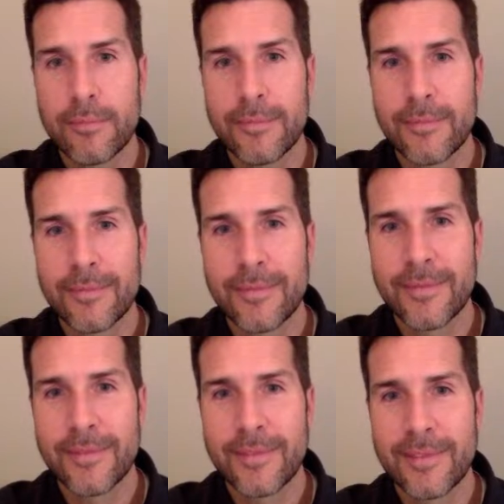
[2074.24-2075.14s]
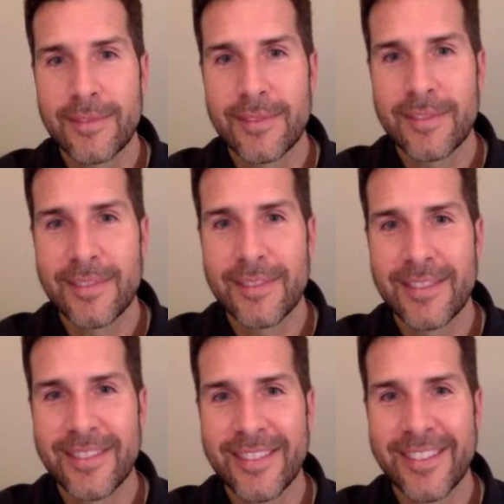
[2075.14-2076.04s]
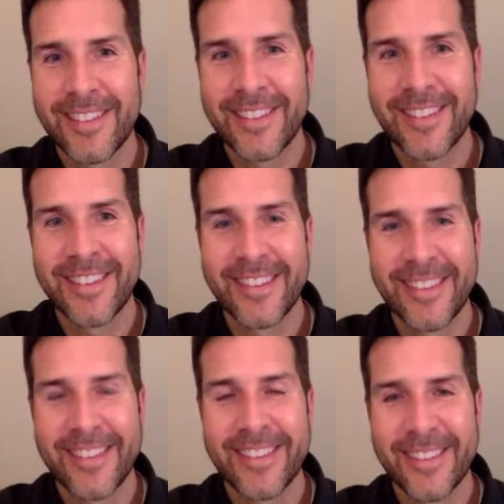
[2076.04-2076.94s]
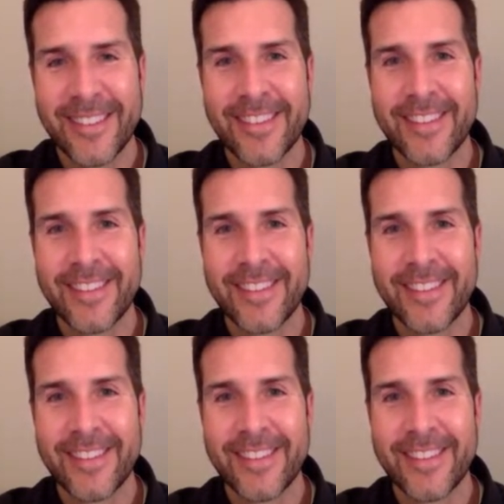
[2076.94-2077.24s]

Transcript: (silent)